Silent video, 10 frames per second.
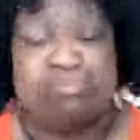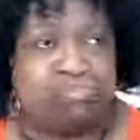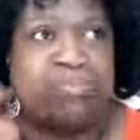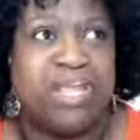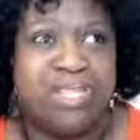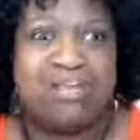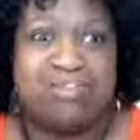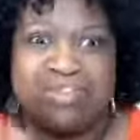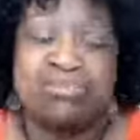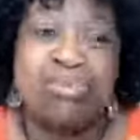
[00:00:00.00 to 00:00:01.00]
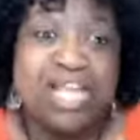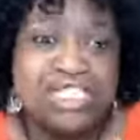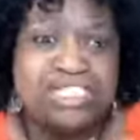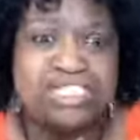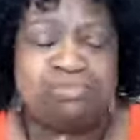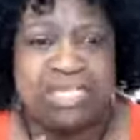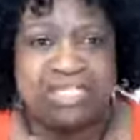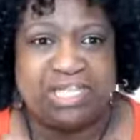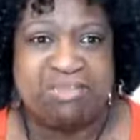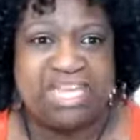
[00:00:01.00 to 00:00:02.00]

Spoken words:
of this pandemic,